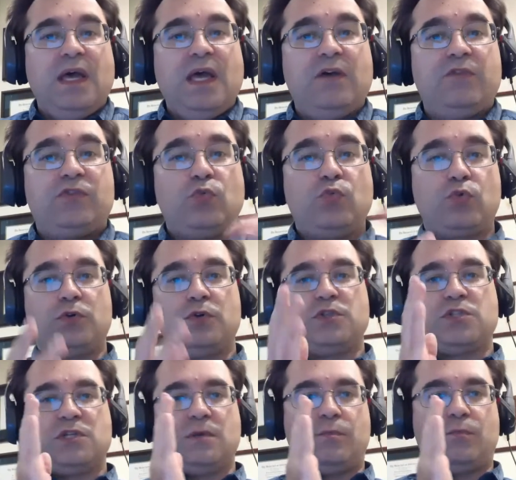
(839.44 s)
If the
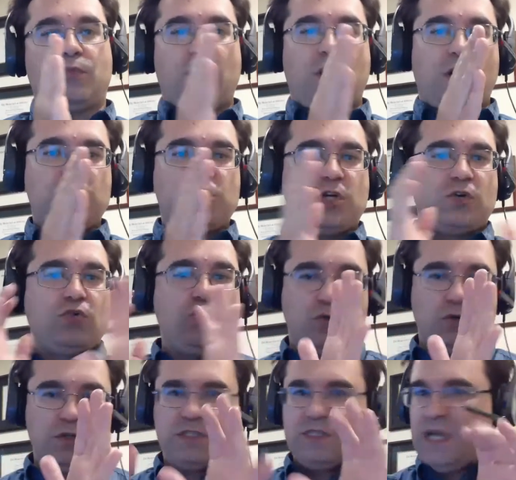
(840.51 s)
words project
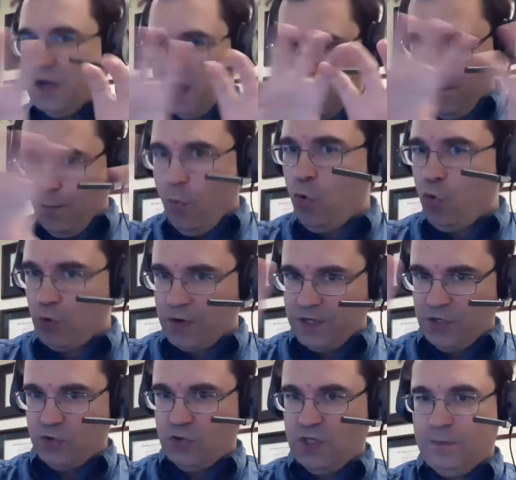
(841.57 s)
course, now and more
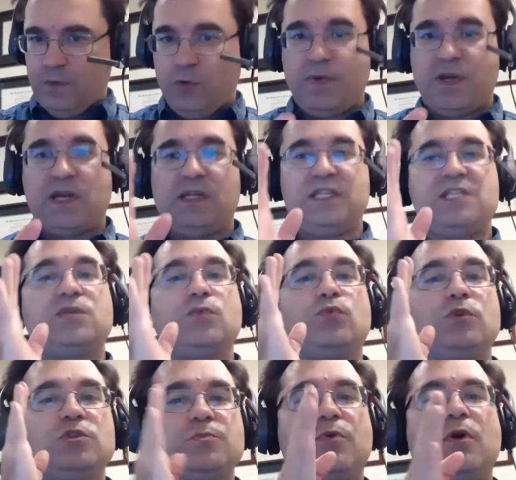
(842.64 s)
in your email, but at least the
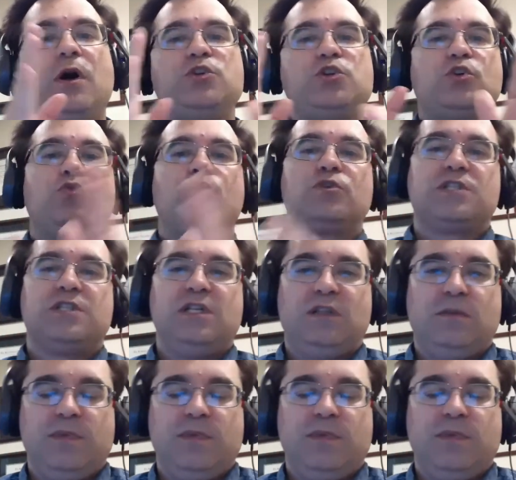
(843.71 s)
words project course need to